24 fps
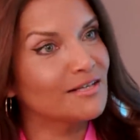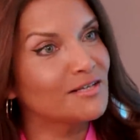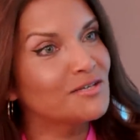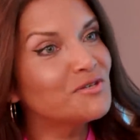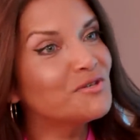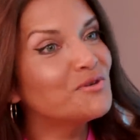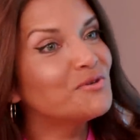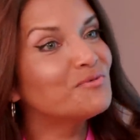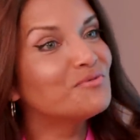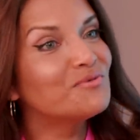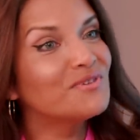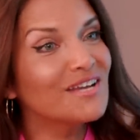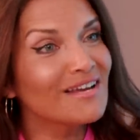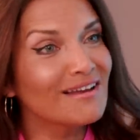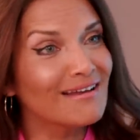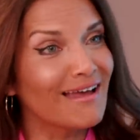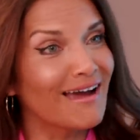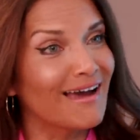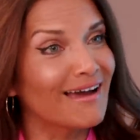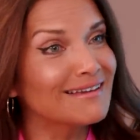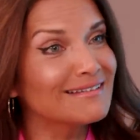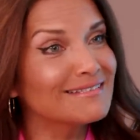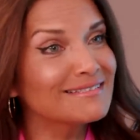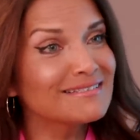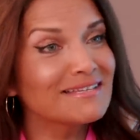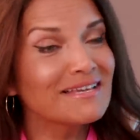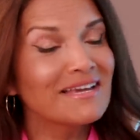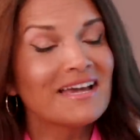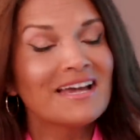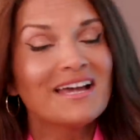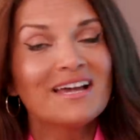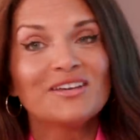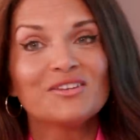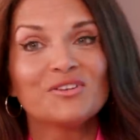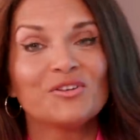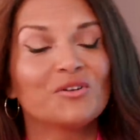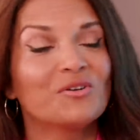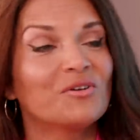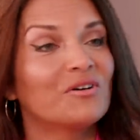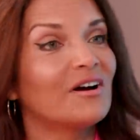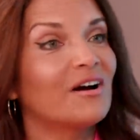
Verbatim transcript: and you realize, you know,